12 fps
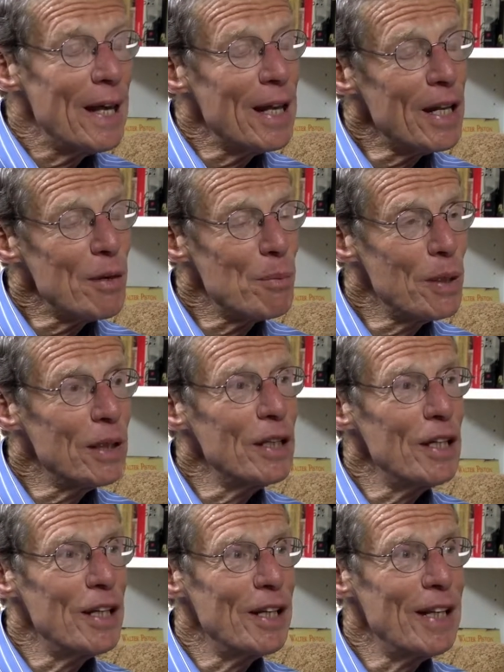
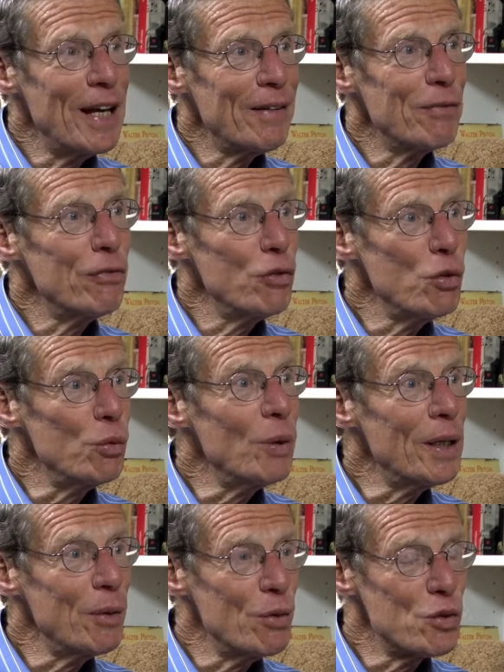inability to get food
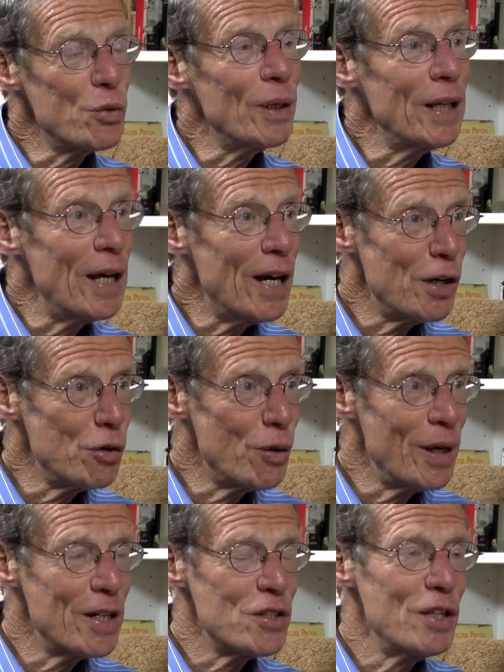when he was really
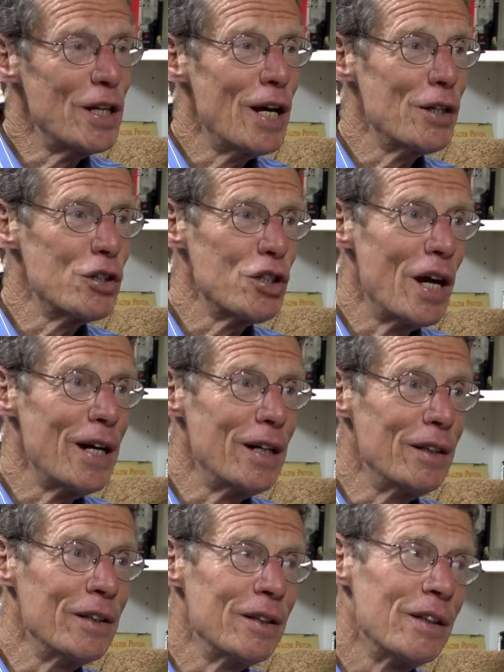hungry as a young
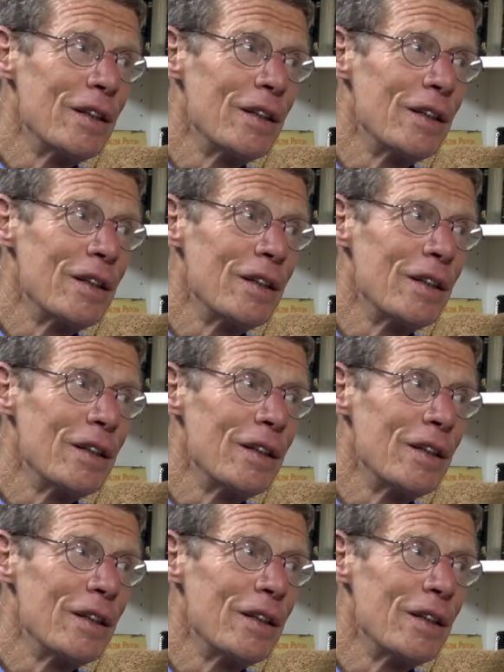child.